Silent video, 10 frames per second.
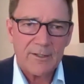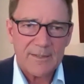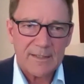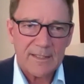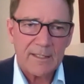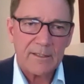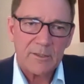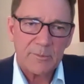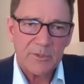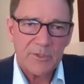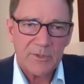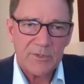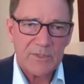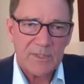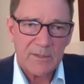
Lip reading: a ton to produce